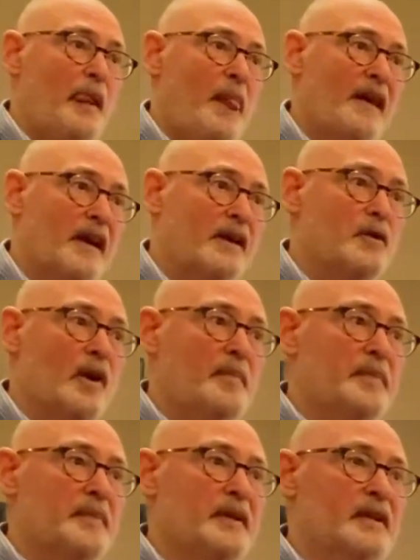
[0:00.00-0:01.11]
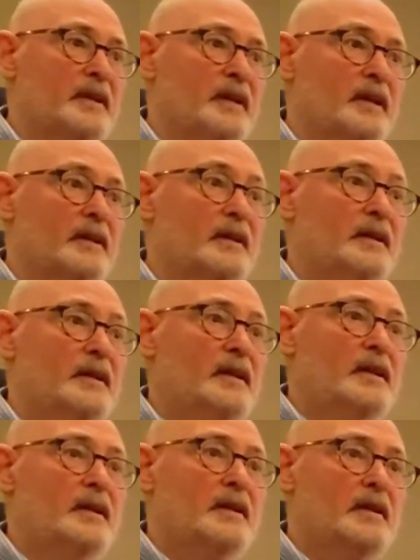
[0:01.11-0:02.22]
I grew up
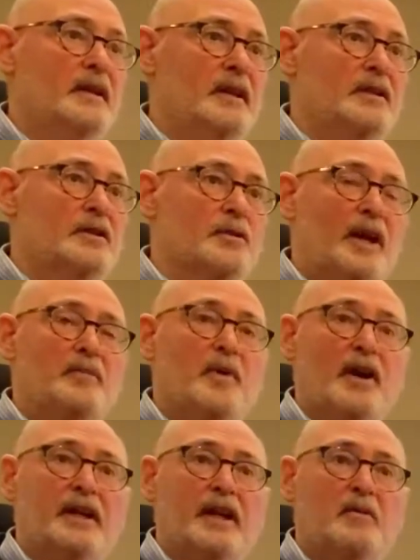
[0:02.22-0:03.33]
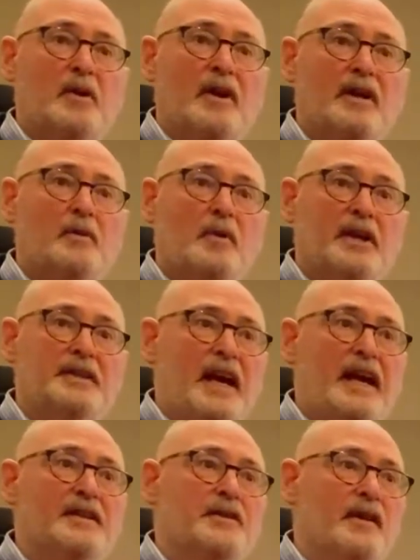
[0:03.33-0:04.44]
in direct marketing where you wanted to
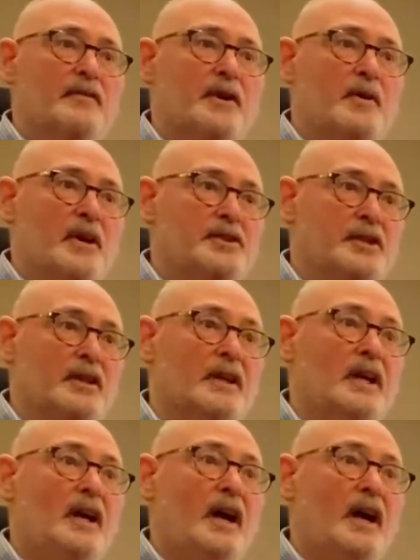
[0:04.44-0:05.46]
answer every question.